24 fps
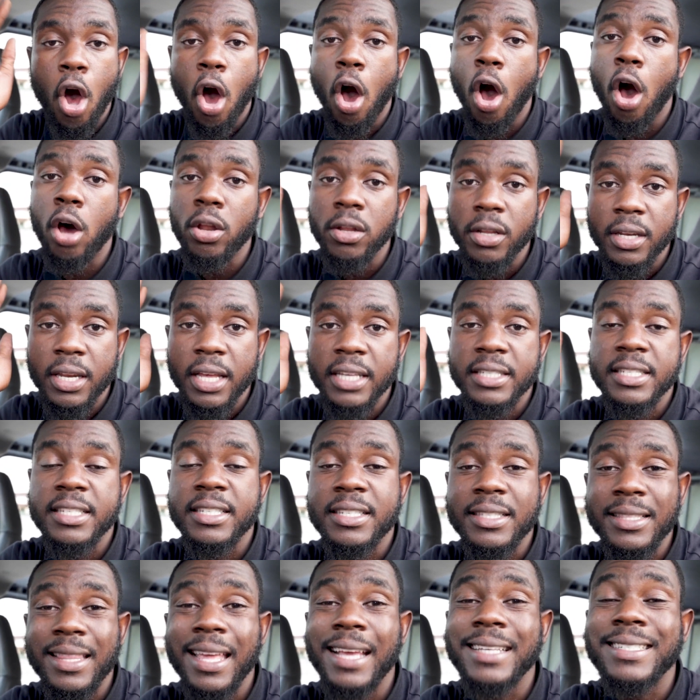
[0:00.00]
All of this
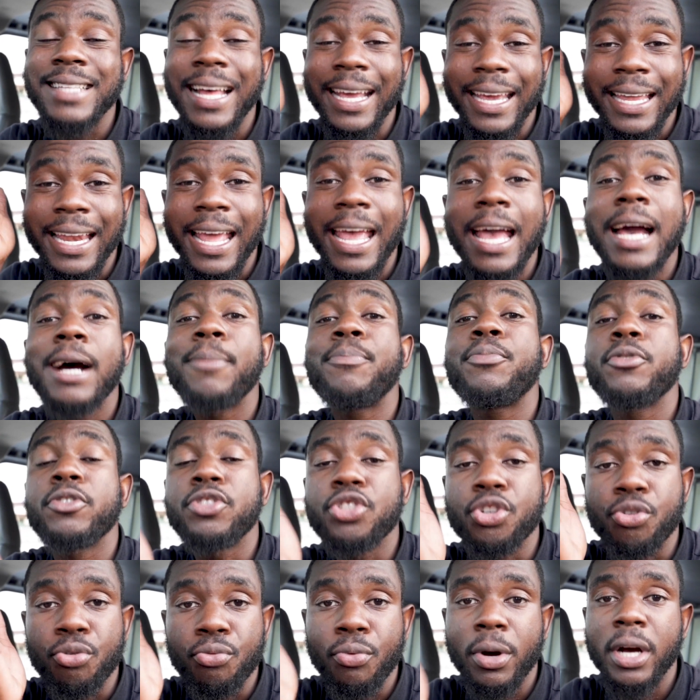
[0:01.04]
is things that can help you
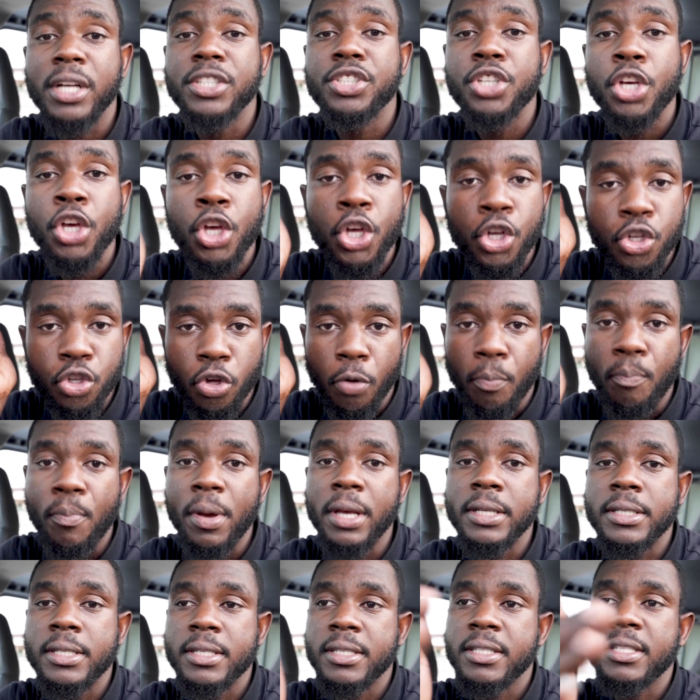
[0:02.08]
to run your
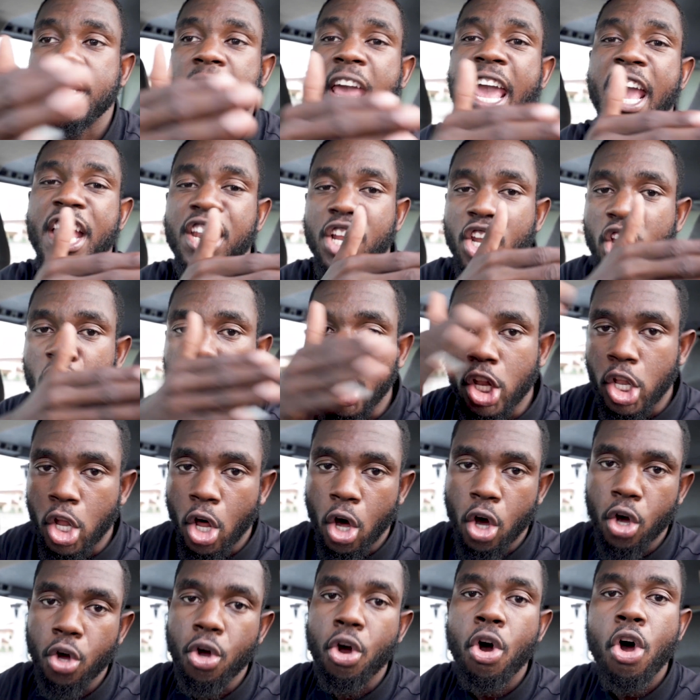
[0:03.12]
business in a
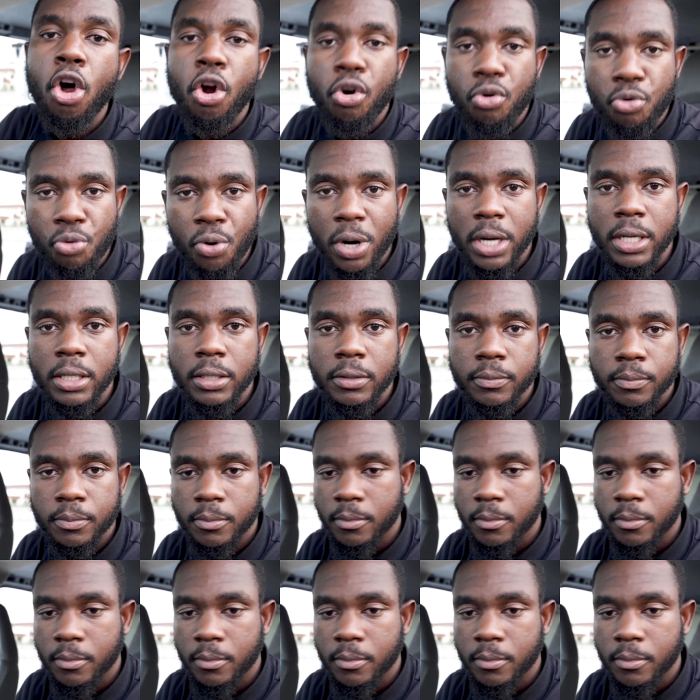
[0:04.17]
long run.